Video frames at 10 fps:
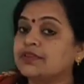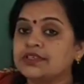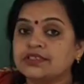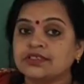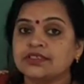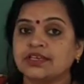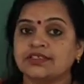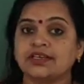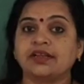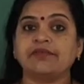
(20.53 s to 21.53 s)
this,
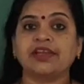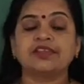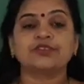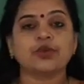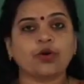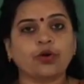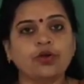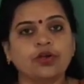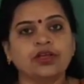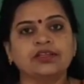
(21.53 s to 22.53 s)
yesterday we saw